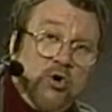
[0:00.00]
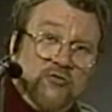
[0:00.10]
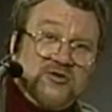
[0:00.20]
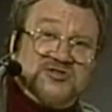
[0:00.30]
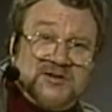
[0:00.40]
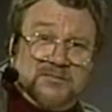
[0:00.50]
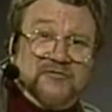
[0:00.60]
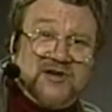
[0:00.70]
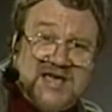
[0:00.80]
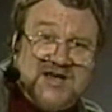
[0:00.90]

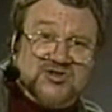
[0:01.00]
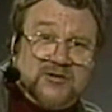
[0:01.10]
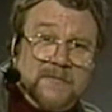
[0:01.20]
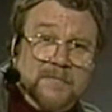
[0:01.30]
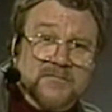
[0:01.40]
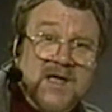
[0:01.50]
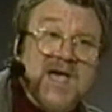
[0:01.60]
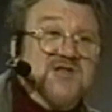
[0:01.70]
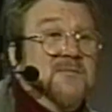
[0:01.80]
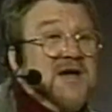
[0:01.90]
oversimplification.
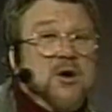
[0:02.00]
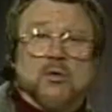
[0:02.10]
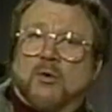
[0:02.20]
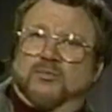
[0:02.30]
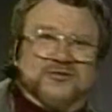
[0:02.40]
And you might go, well,